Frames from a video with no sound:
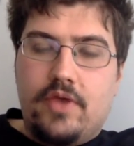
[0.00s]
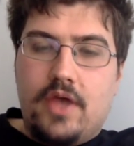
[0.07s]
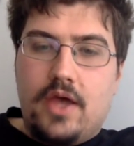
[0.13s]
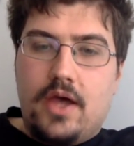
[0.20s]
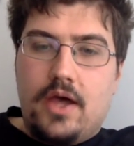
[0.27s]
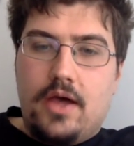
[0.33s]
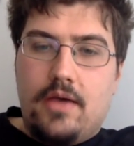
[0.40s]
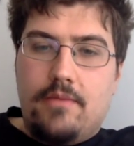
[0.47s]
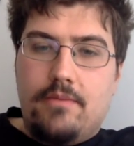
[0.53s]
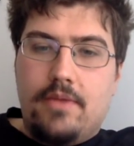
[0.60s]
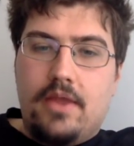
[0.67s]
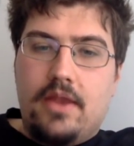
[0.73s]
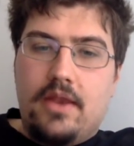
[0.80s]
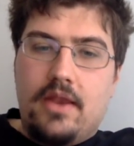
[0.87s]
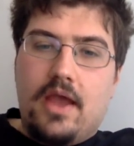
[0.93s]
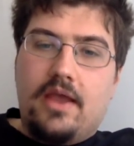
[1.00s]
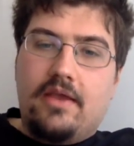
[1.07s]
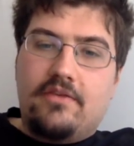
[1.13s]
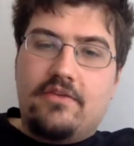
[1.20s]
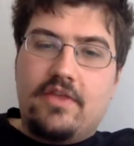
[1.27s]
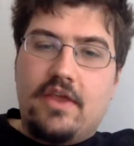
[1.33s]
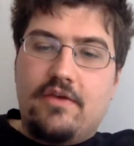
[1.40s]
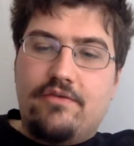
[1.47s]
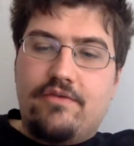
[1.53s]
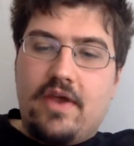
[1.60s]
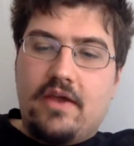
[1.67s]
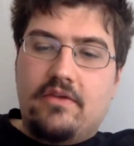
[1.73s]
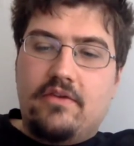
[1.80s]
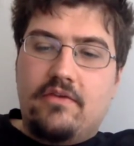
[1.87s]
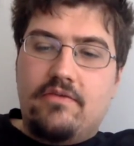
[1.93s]
And I guess the
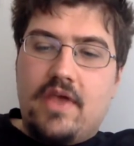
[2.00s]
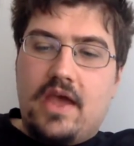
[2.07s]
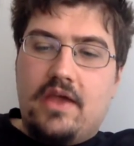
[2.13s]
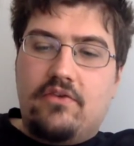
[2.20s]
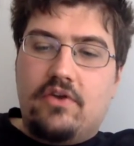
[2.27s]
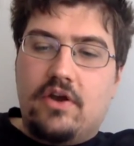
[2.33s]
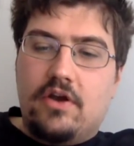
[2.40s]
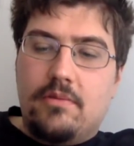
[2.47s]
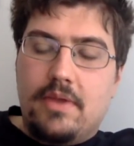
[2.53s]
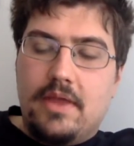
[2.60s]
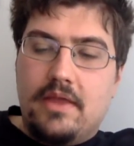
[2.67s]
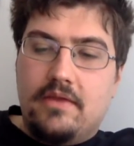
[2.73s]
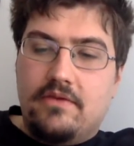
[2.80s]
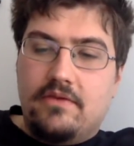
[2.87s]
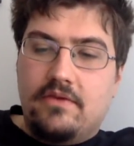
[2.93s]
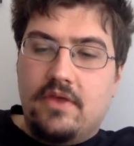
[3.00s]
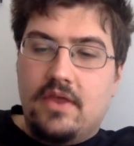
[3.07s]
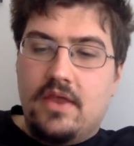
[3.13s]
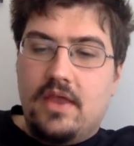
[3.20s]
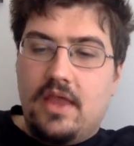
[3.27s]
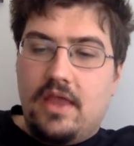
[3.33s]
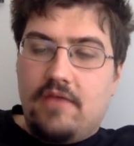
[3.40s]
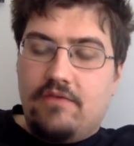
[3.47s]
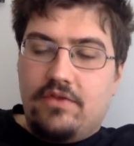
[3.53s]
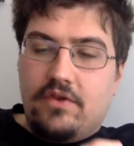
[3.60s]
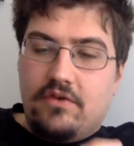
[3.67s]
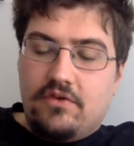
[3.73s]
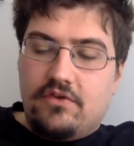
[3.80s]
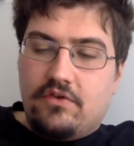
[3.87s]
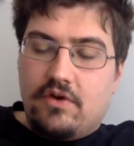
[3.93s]
effect of that term is if the
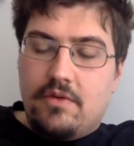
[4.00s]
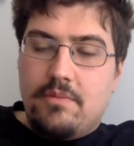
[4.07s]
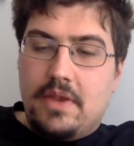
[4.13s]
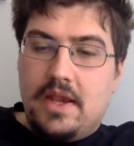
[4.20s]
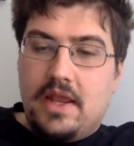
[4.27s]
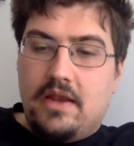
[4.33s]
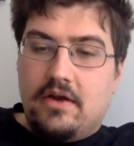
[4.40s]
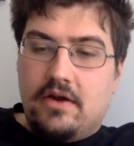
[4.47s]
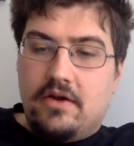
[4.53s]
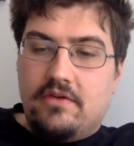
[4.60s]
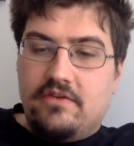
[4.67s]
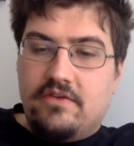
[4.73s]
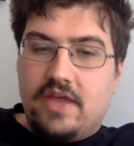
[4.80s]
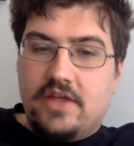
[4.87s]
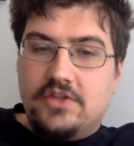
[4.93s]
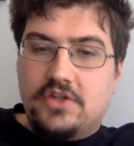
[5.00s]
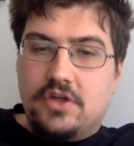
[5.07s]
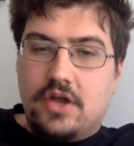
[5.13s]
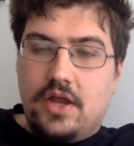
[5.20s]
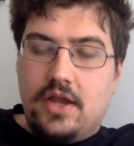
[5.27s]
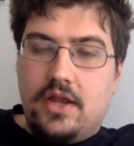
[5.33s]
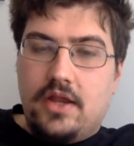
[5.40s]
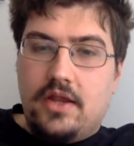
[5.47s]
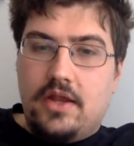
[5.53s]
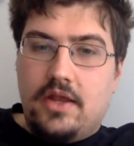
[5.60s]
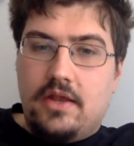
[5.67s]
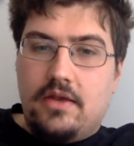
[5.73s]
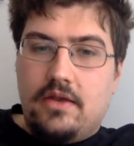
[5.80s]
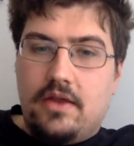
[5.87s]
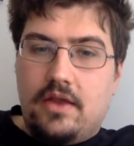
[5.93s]
discriminator is saturated,
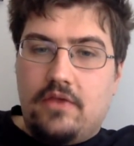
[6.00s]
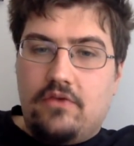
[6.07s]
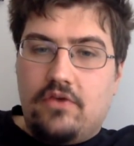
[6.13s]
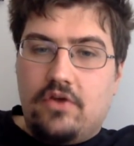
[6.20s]
it